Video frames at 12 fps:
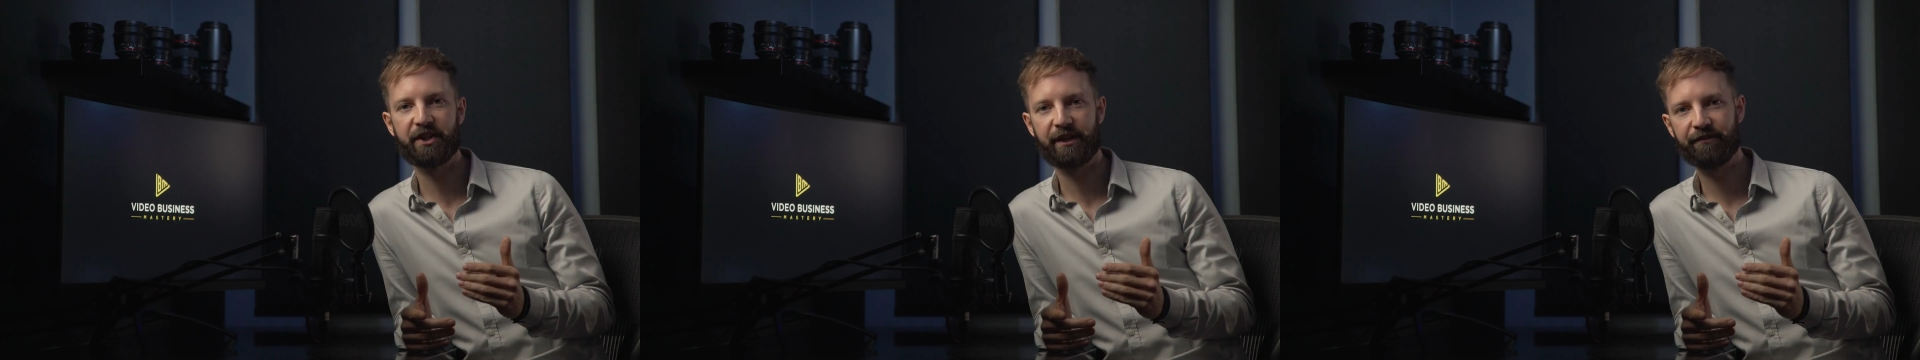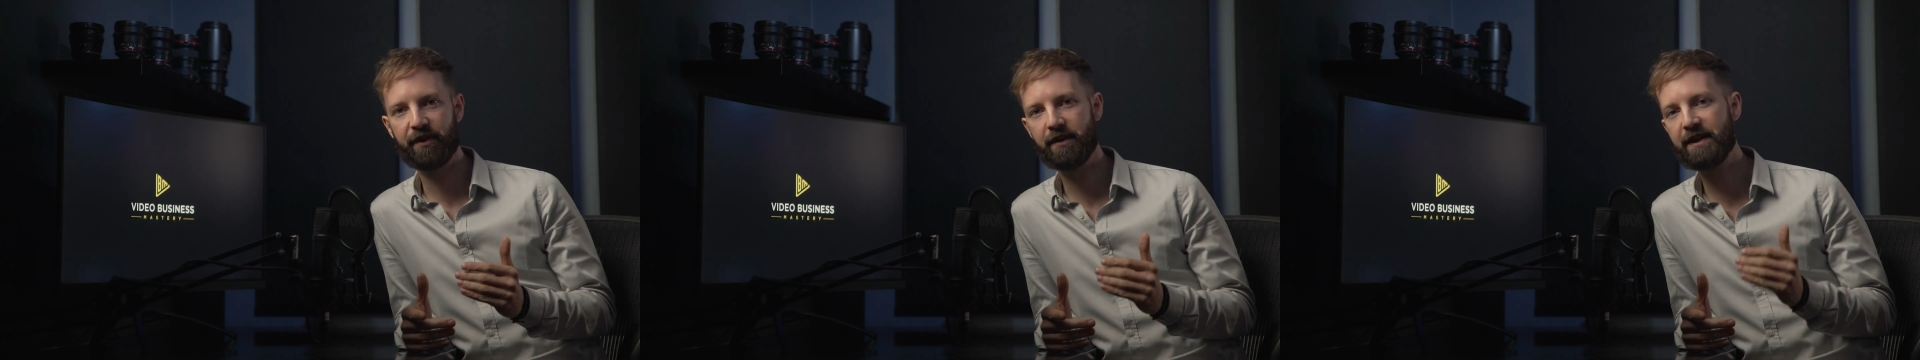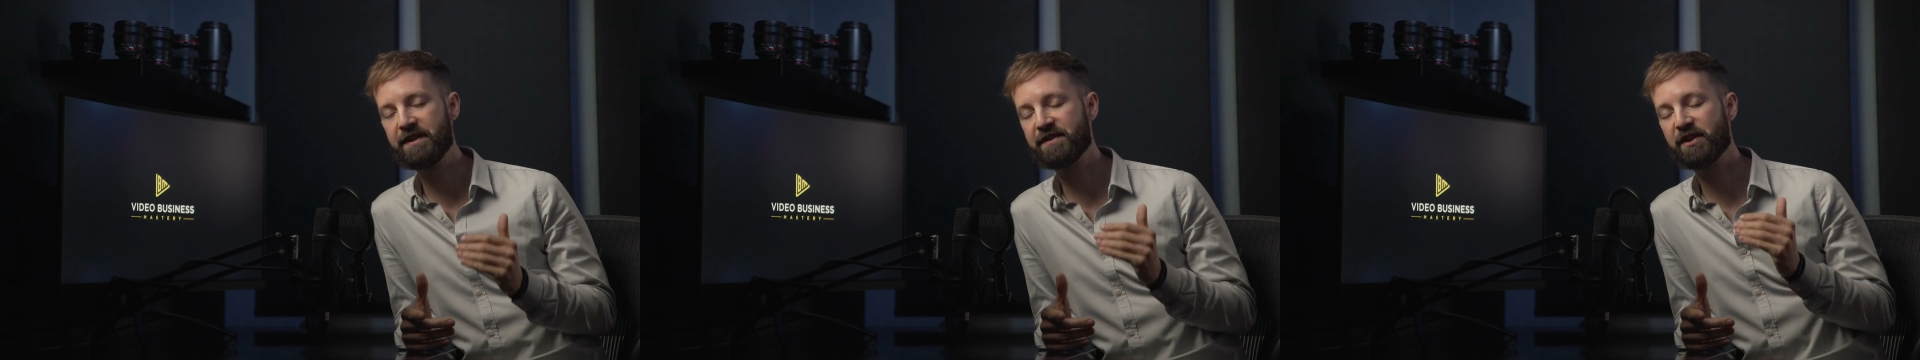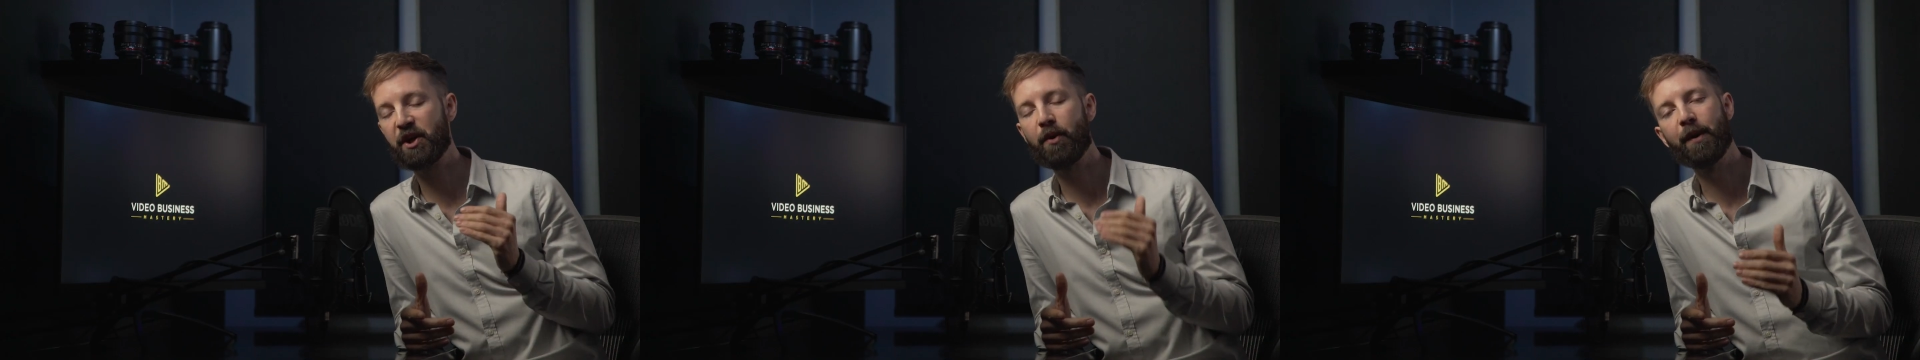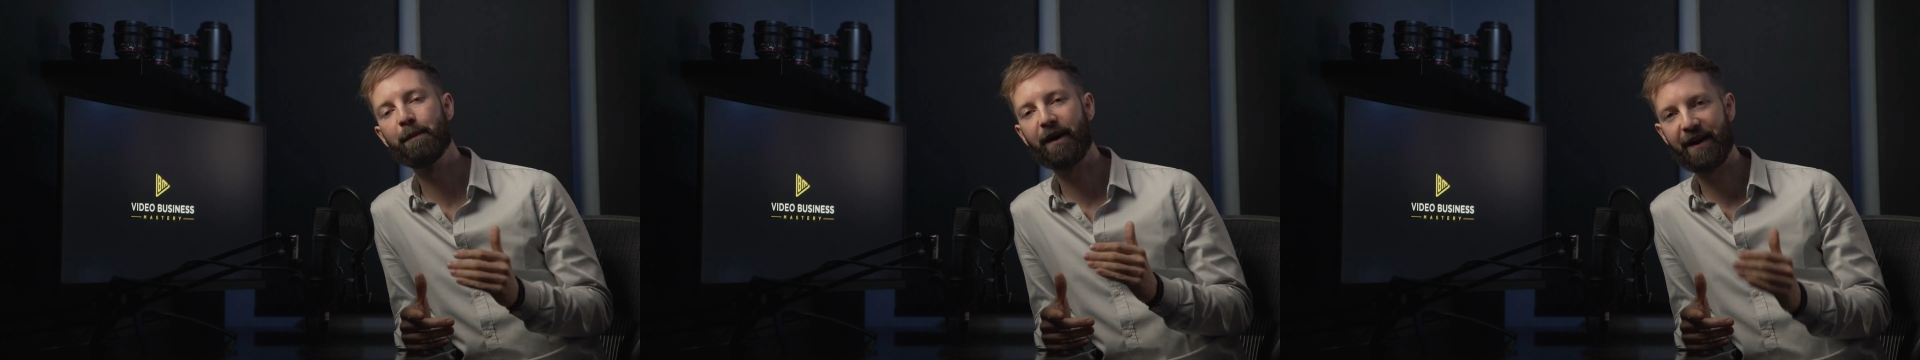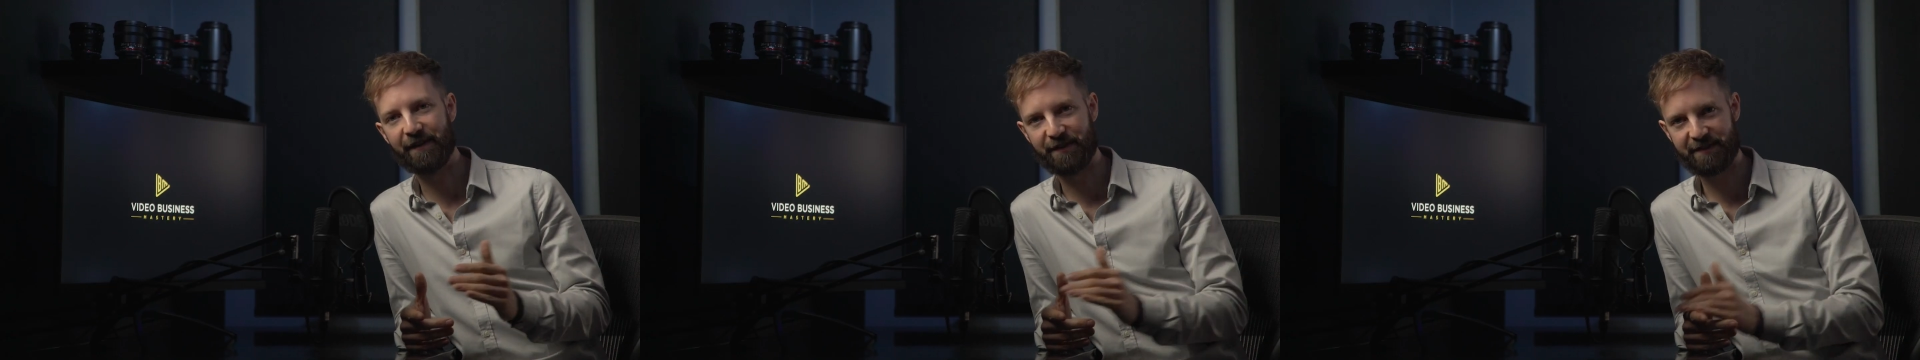shift that needs to go on
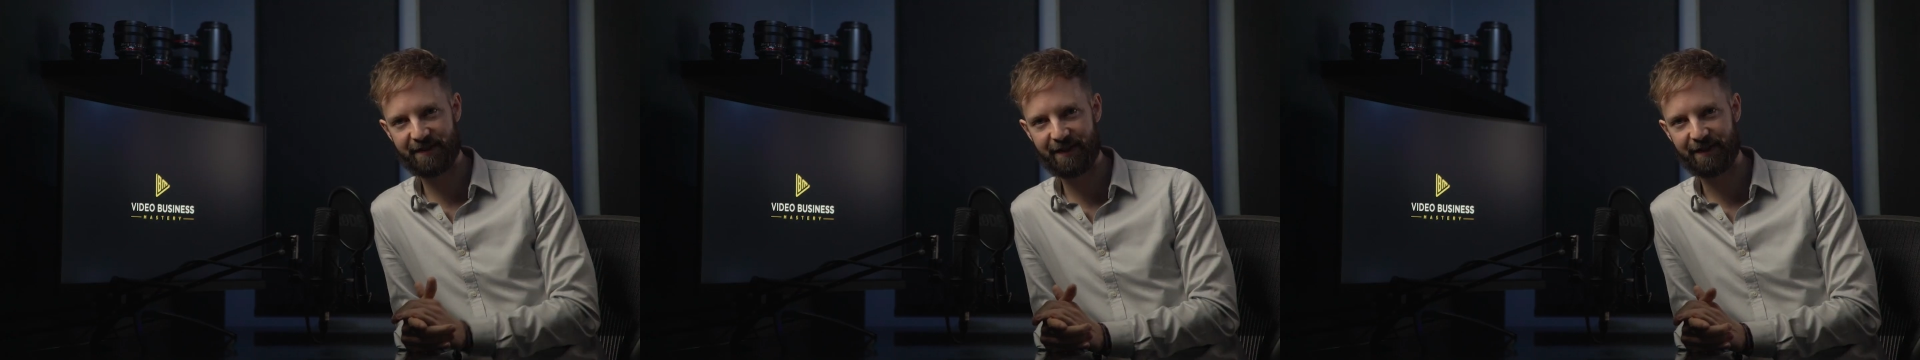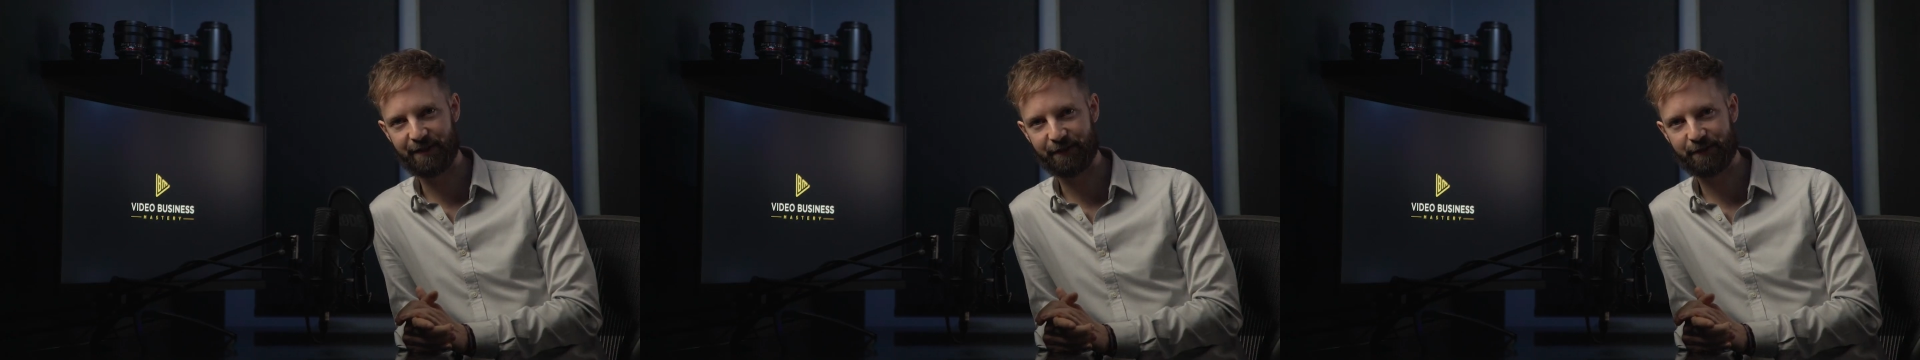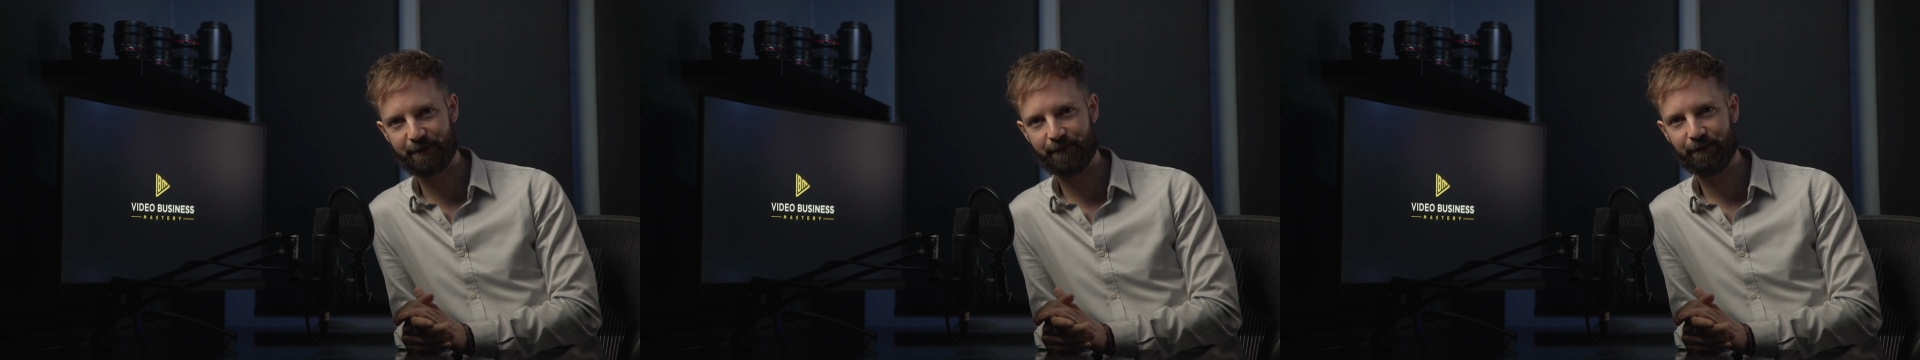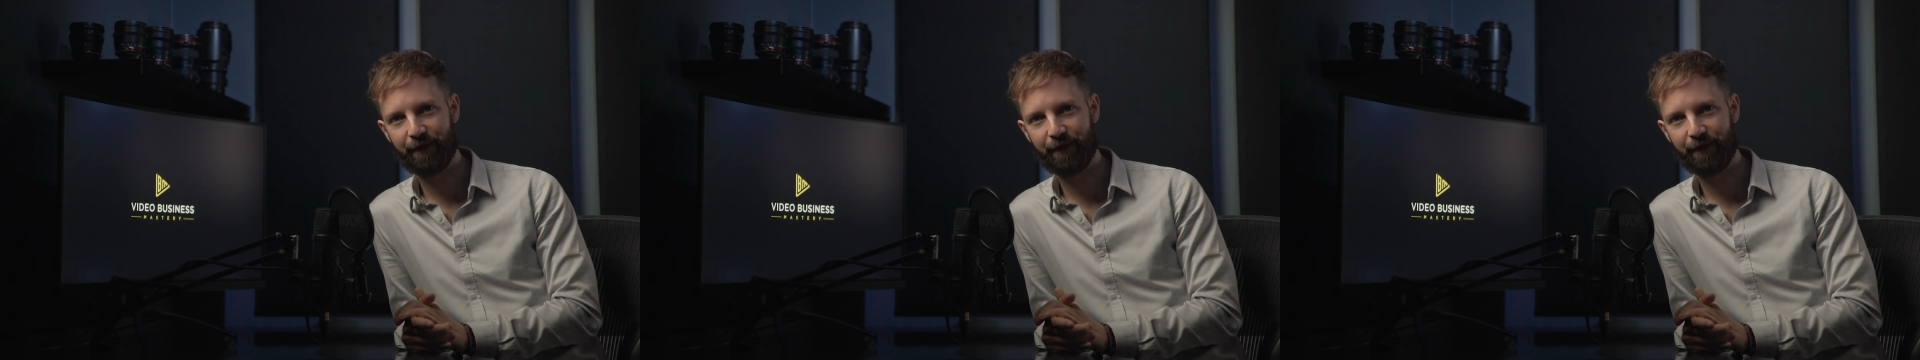behind the scenes.